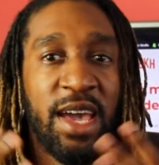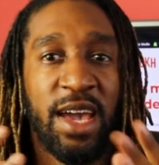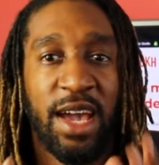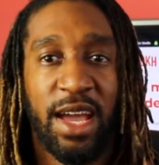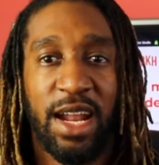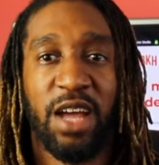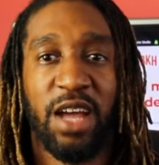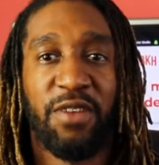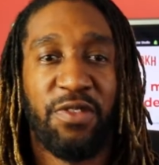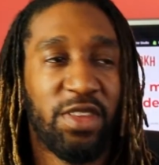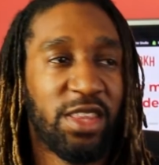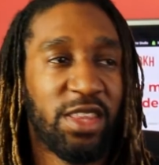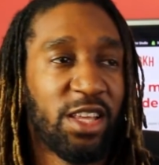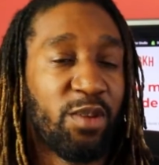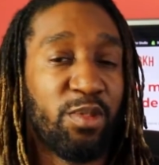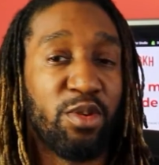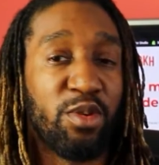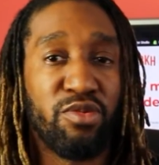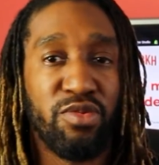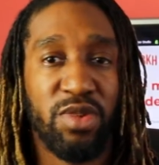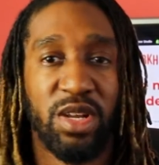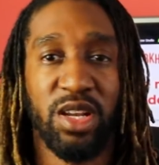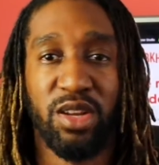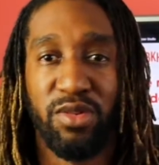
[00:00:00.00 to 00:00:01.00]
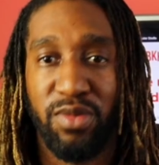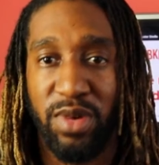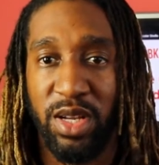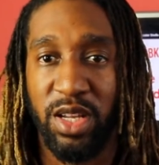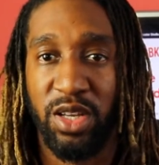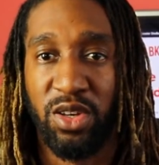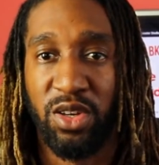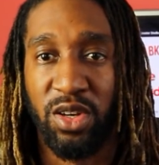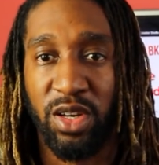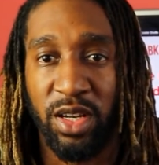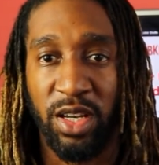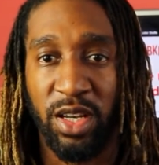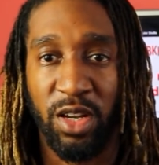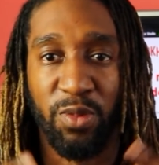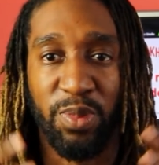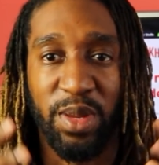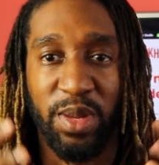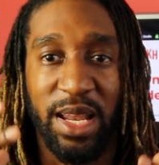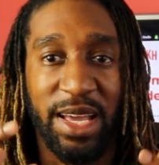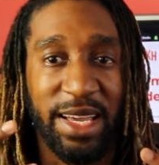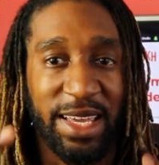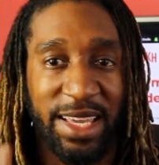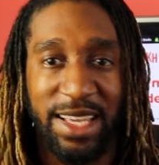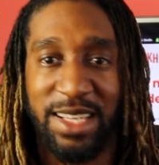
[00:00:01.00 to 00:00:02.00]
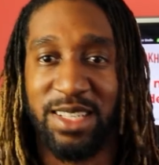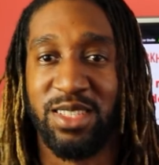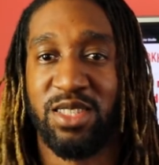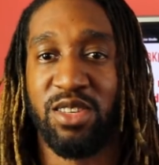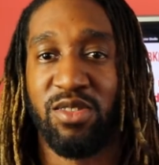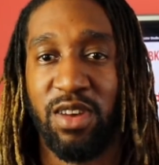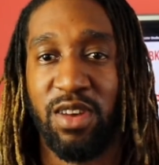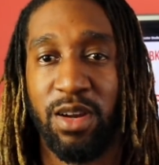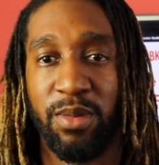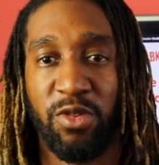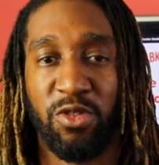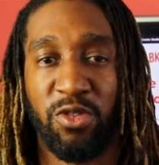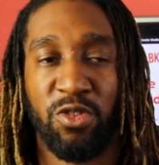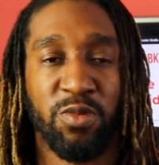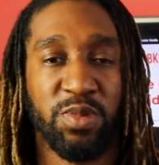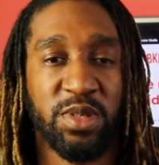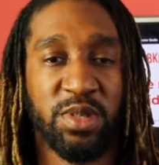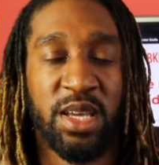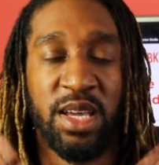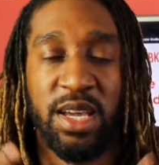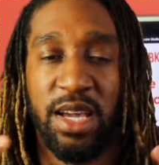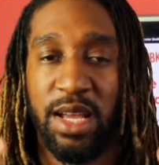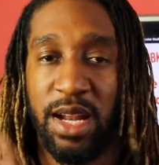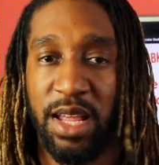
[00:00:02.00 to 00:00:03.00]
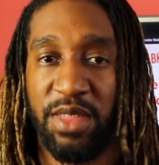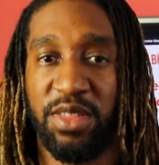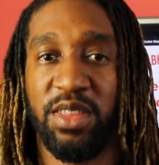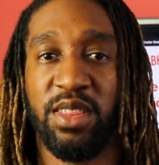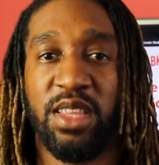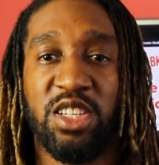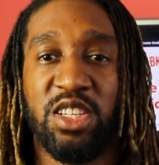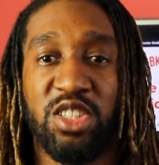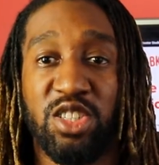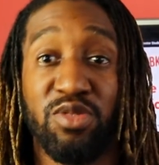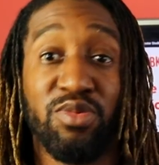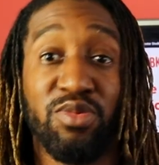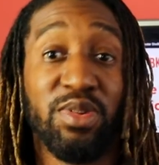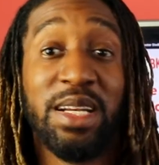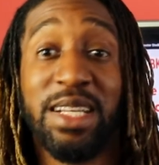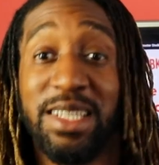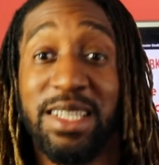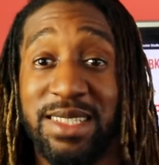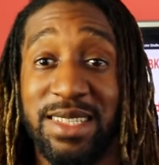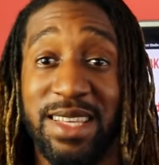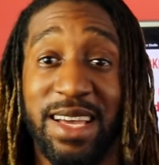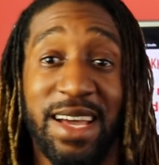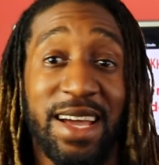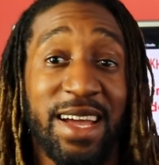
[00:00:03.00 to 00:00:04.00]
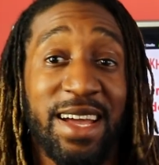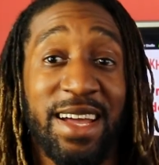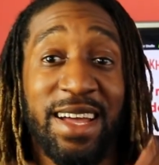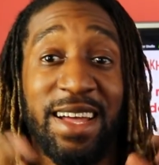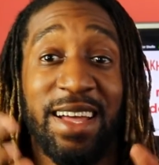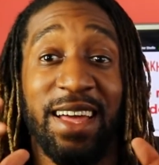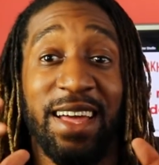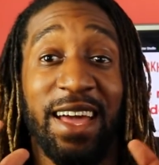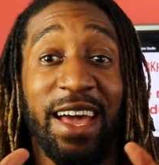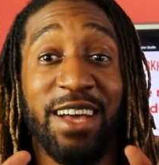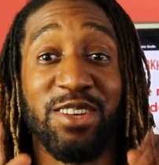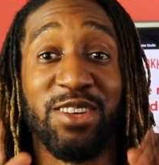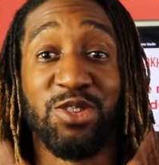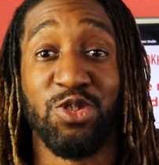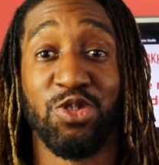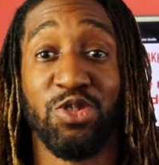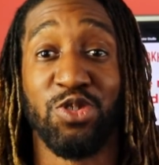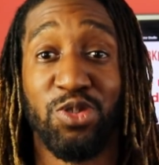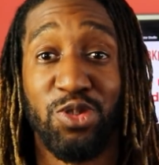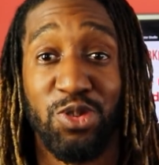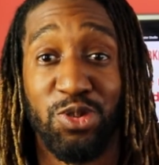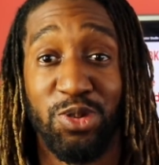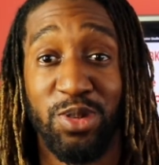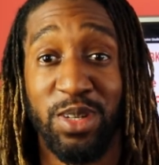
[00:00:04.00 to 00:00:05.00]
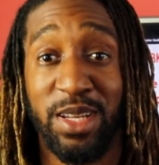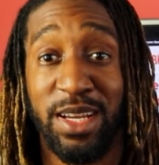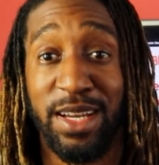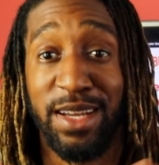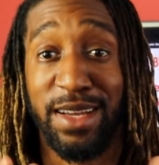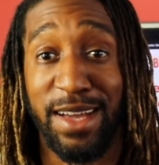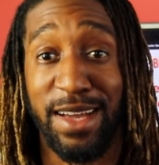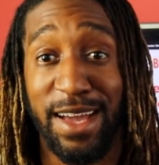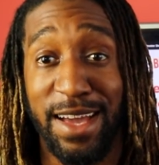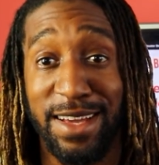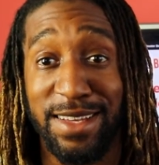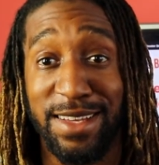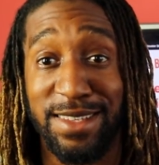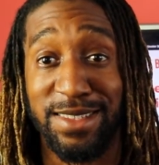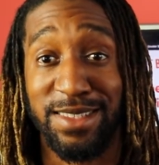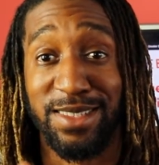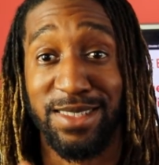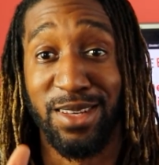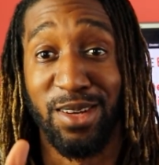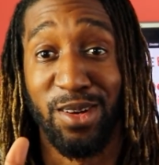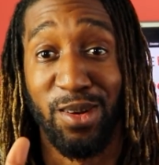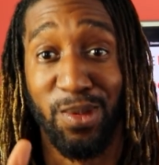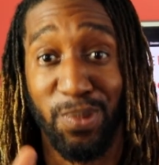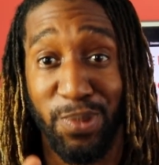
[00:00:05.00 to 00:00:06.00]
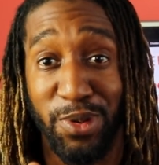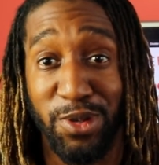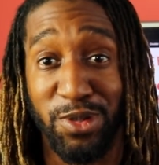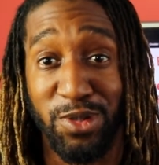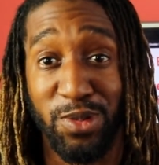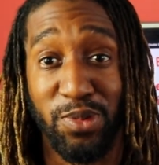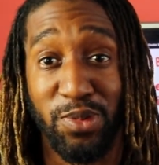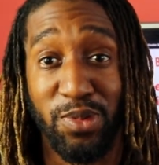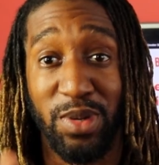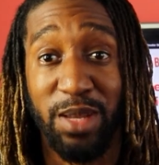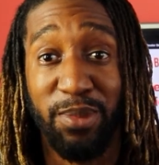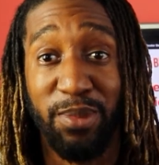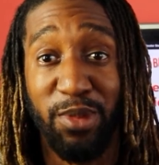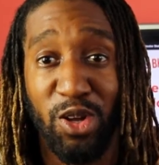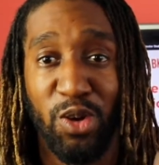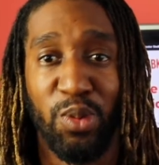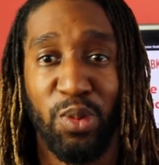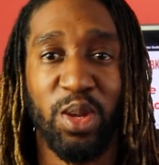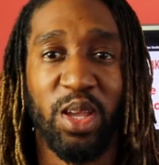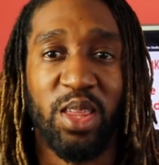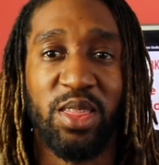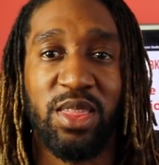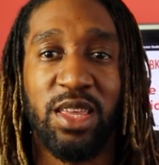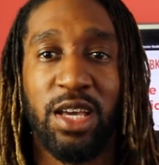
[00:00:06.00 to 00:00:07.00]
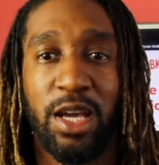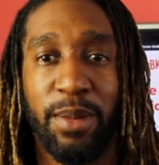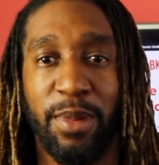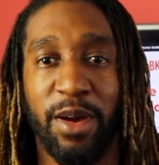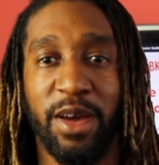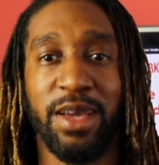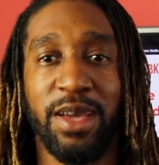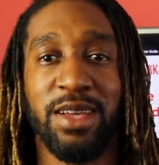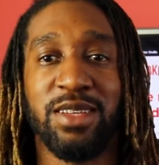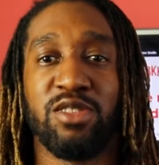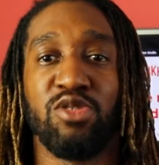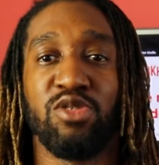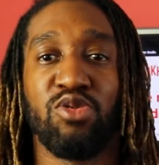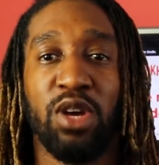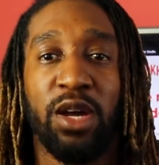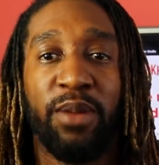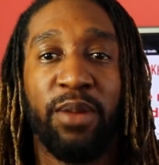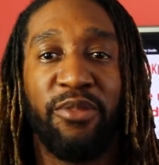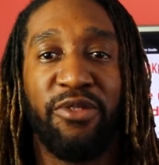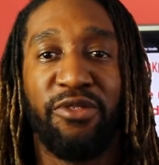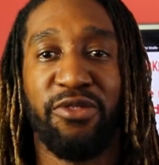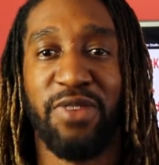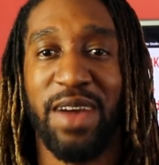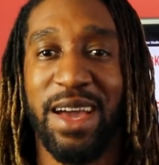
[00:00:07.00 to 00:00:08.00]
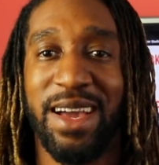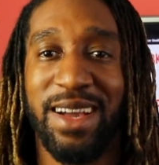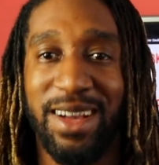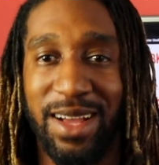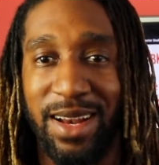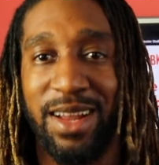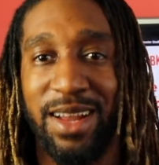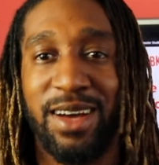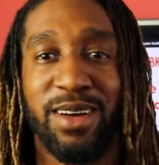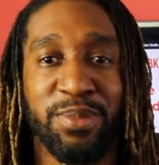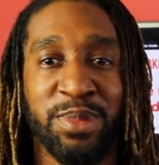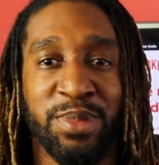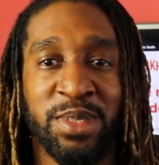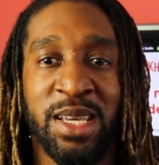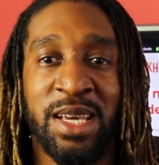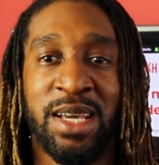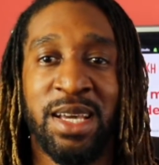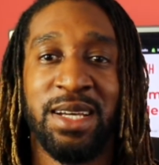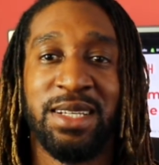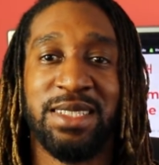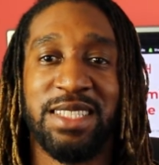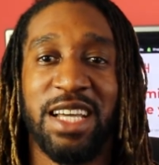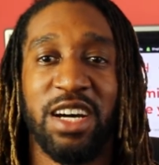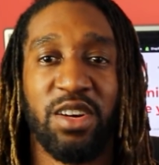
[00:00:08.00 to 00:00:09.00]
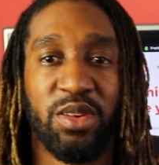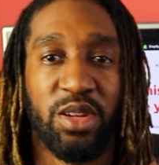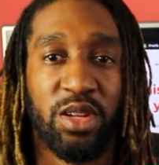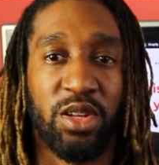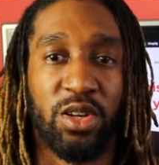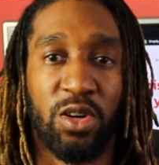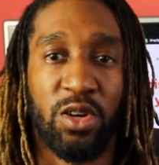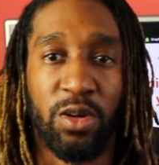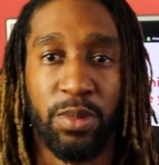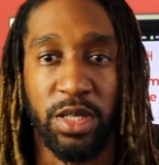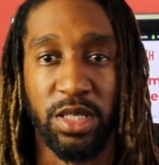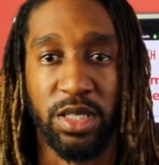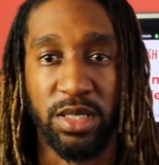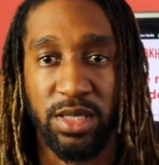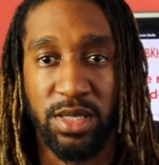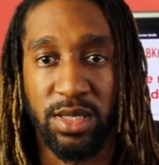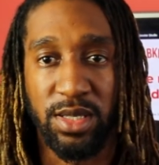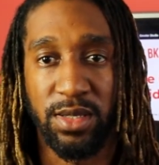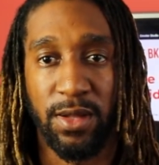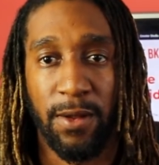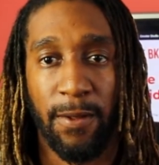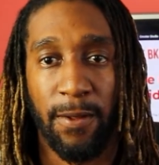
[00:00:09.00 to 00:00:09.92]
And I think that'll be really good. It'll be like Instagram groups, and I think they should release that as soon as possible. Let me know what you think about Instagram fan clubs down in the comments.